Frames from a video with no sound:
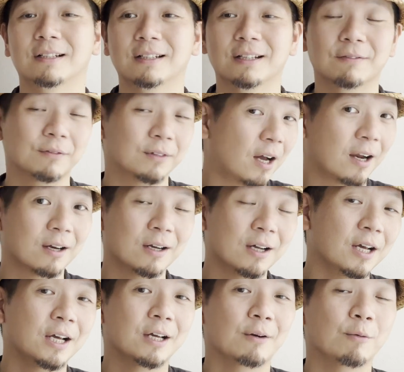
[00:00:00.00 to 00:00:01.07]
they've done
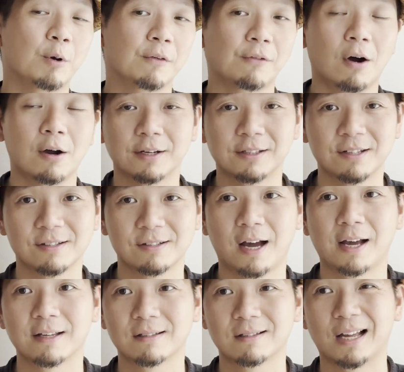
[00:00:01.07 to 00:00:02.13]
with other
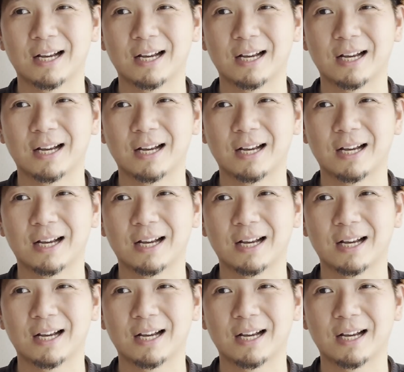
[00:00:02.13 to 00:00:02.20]
designs.